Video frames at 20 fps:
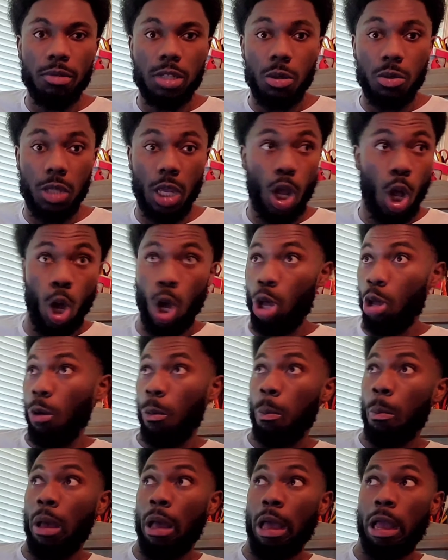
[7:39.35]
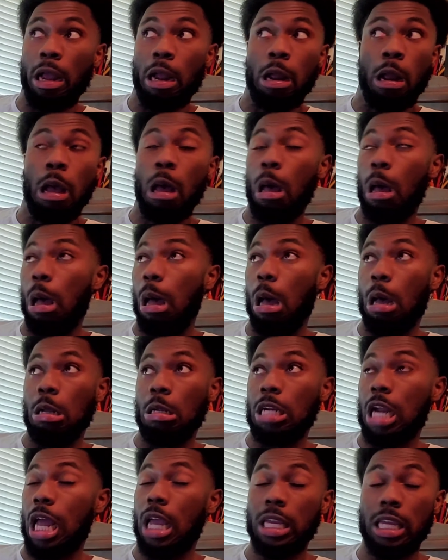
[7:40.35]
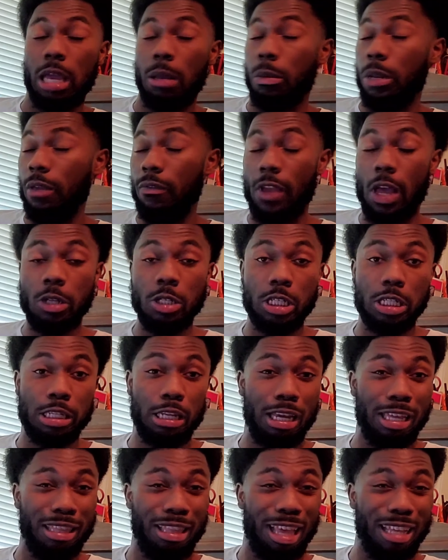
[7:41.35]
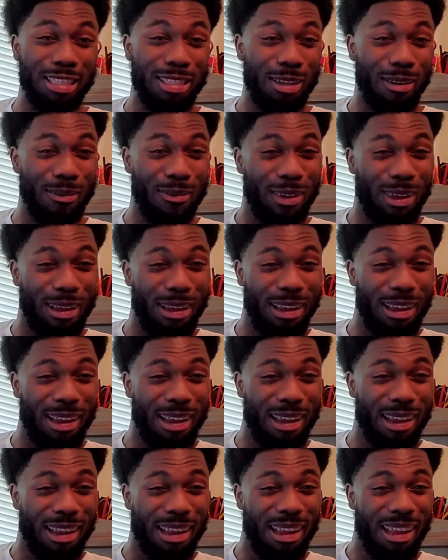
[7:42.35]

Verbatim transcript: She was like, oh my god, I can't believe y'all just did that to me.